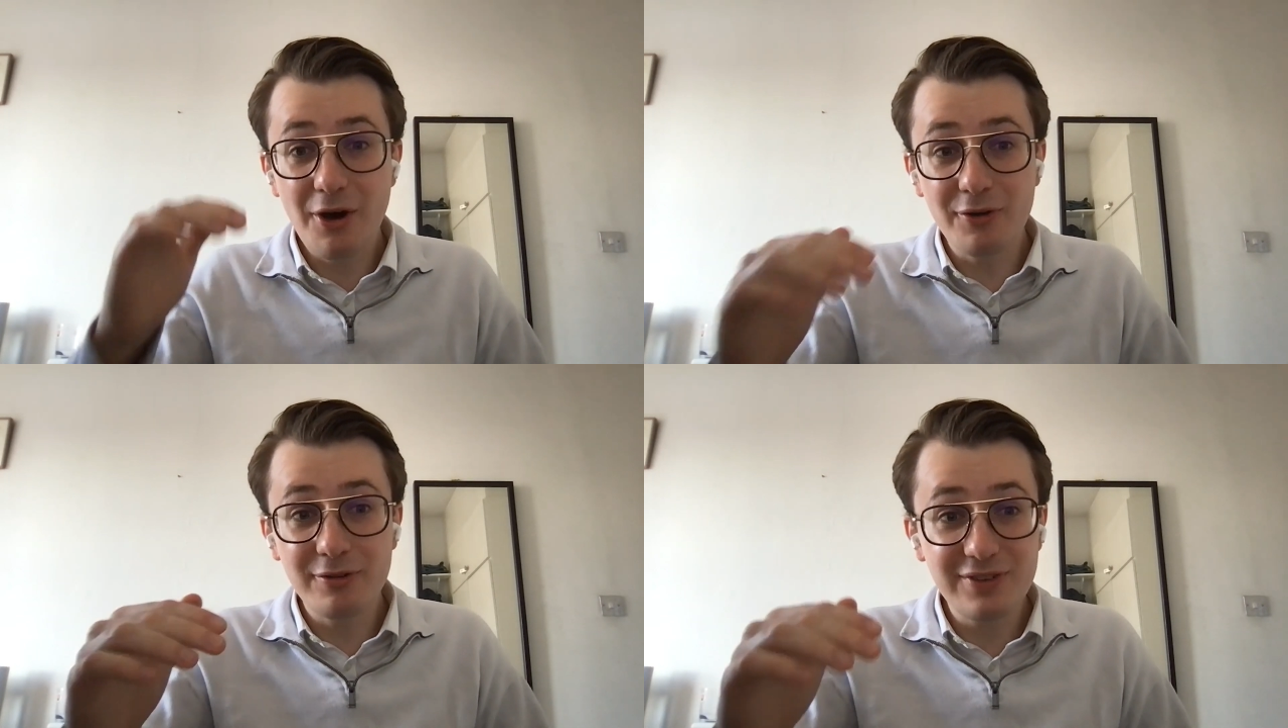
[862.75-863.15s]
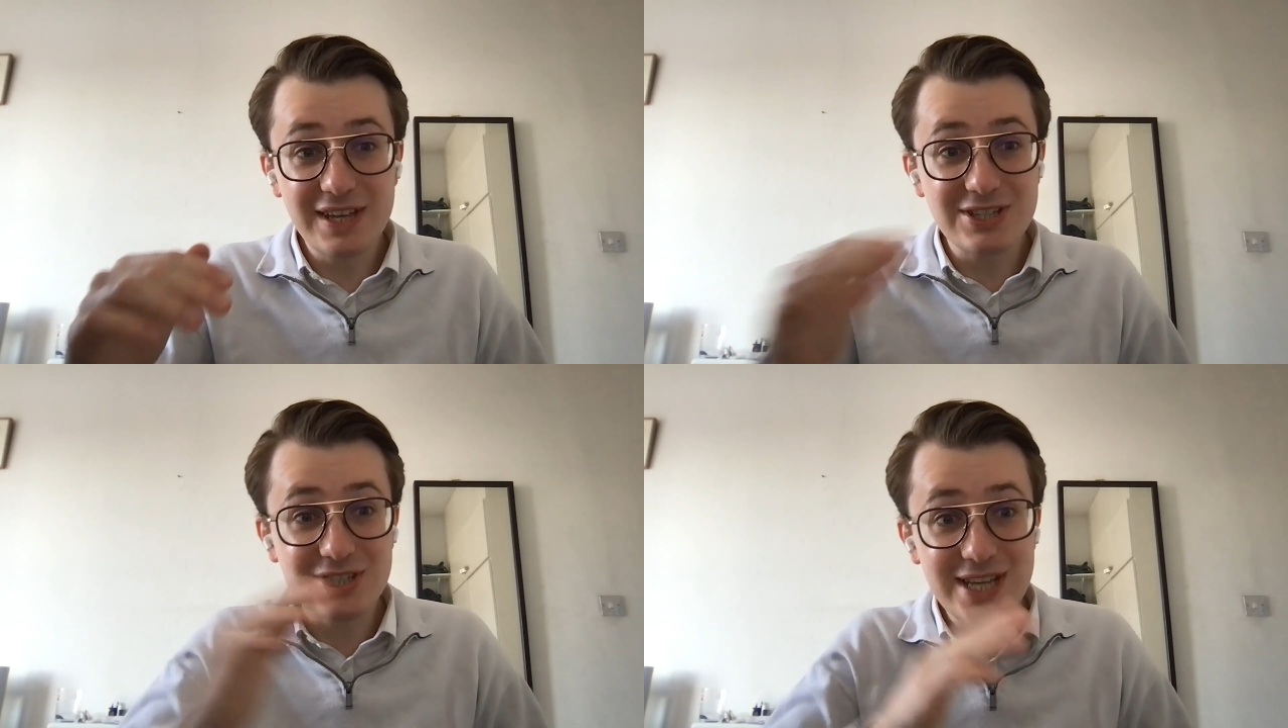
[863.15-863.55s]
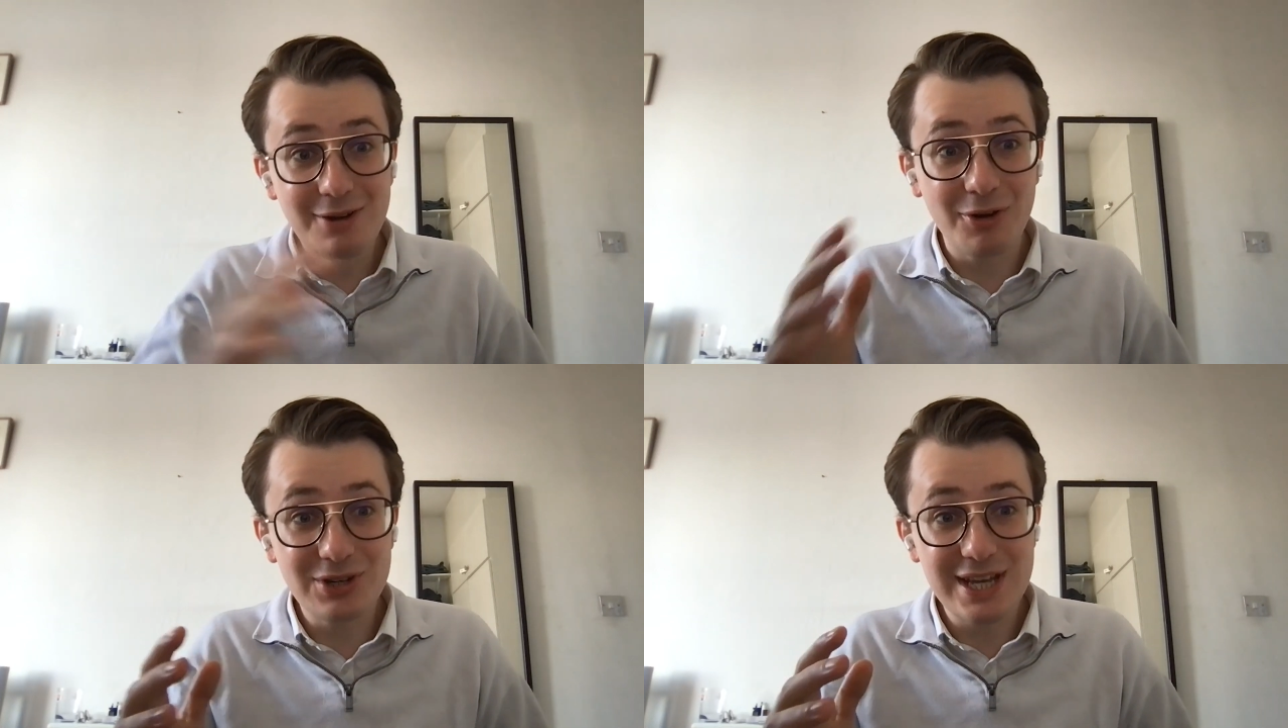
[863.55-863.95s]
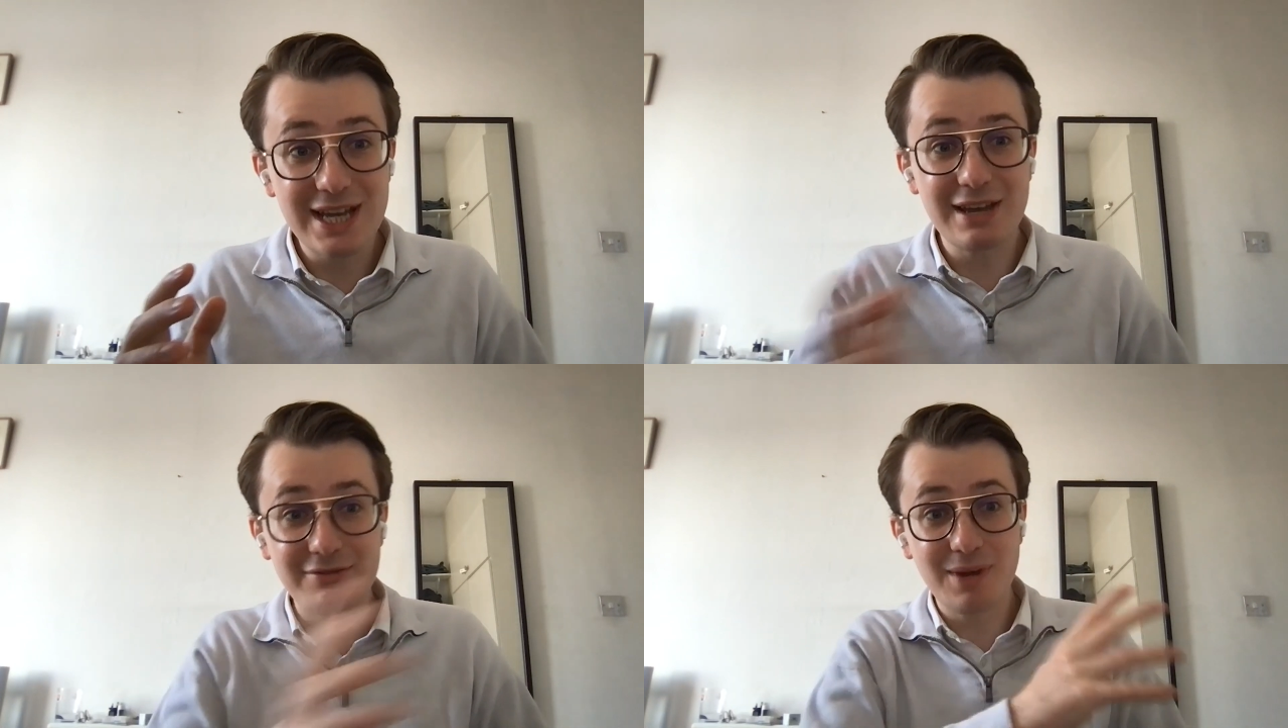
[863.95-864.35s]
on fees year on
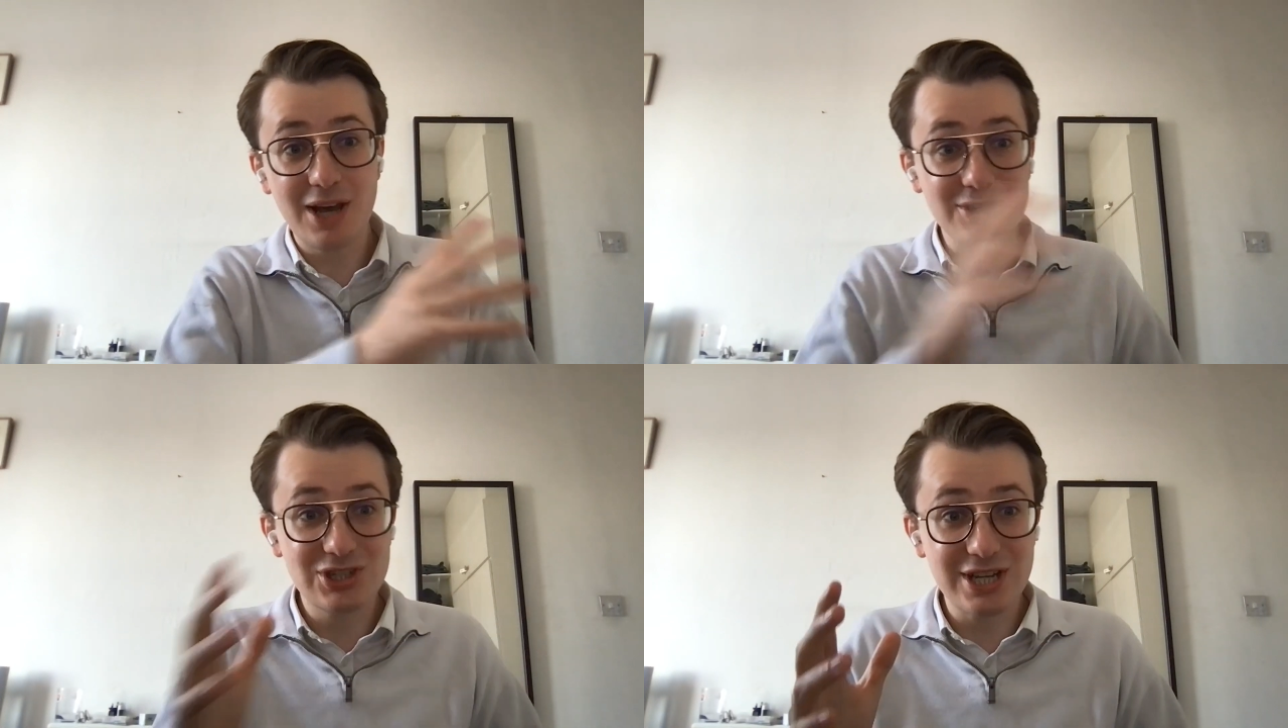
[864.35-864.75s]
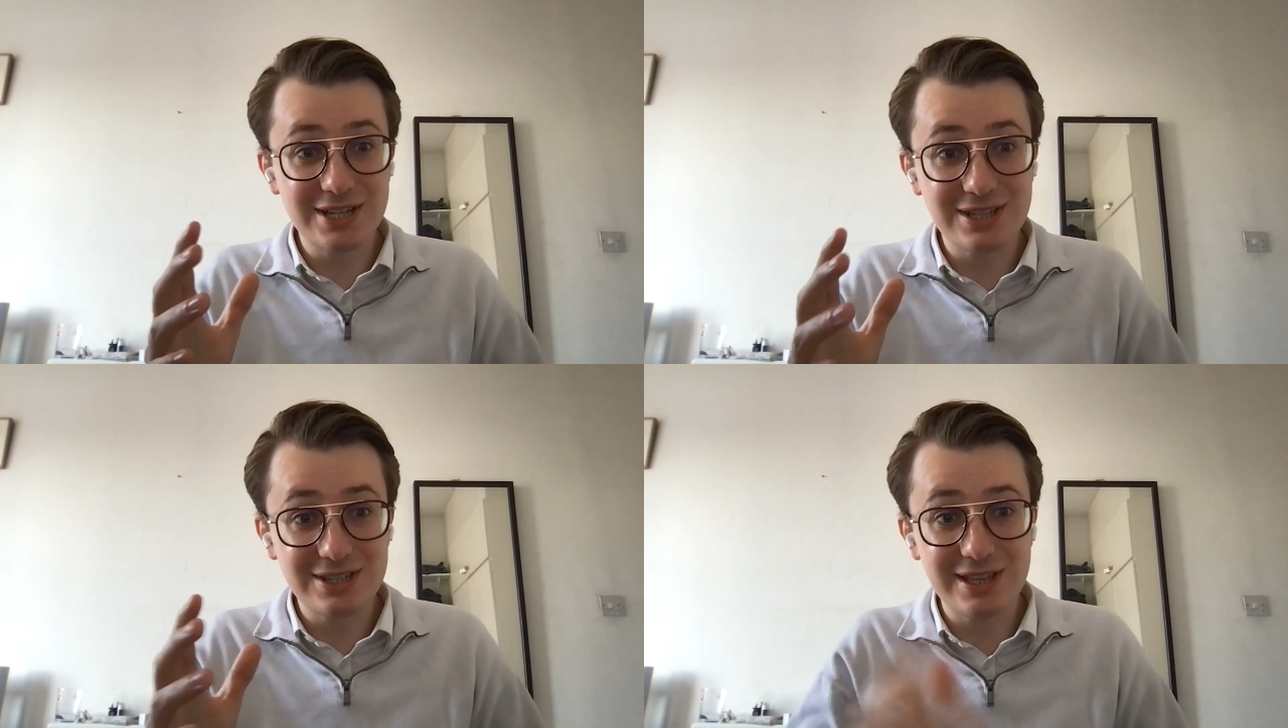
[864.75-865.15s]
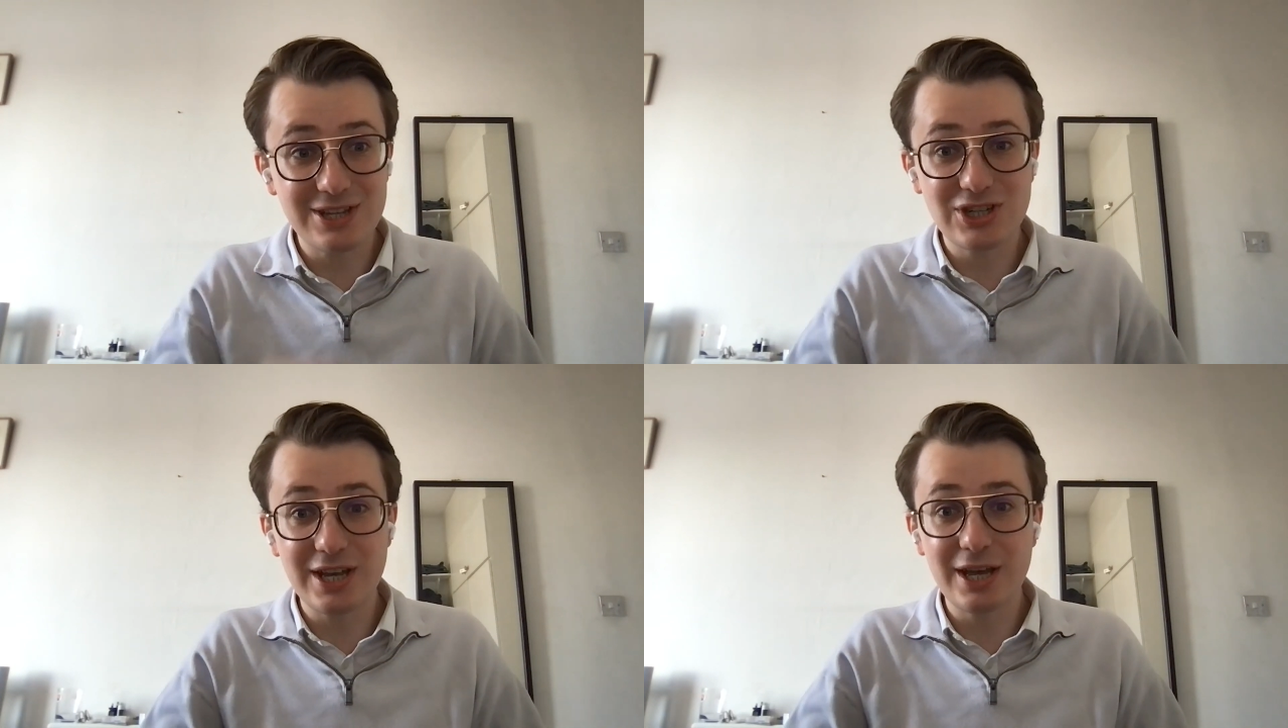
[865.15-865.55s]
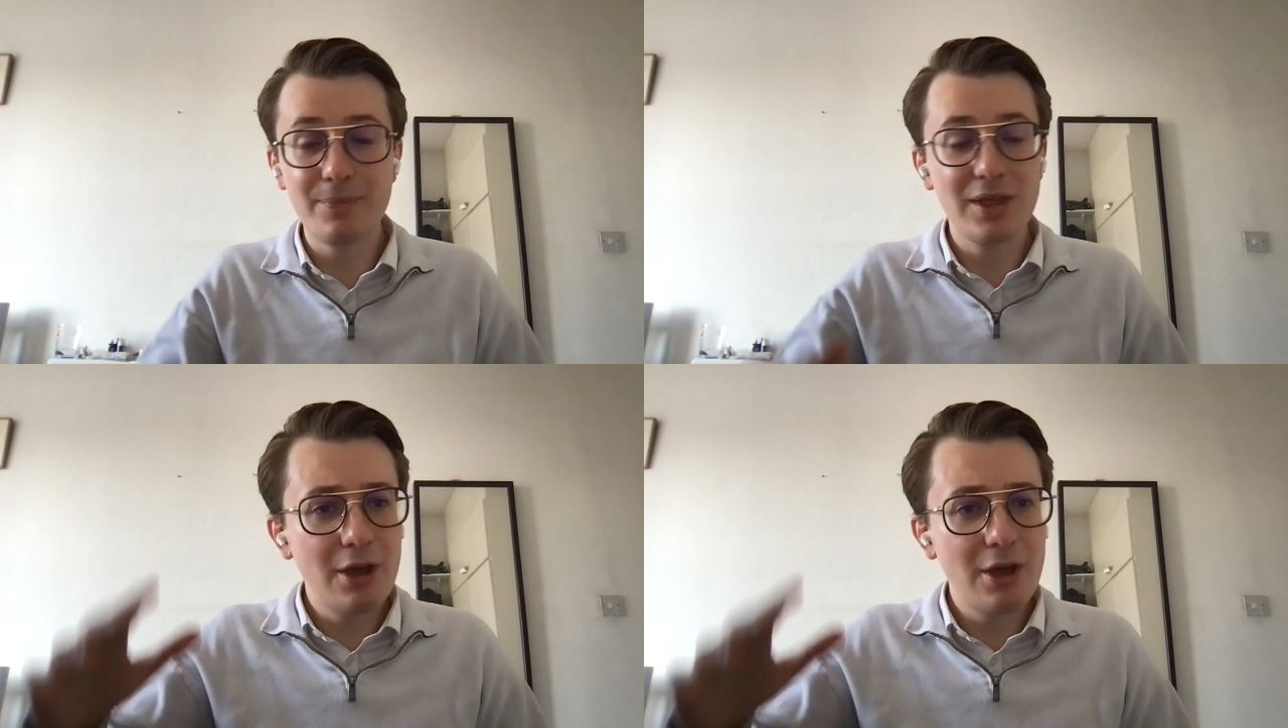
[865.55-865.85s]
year from last year to this year,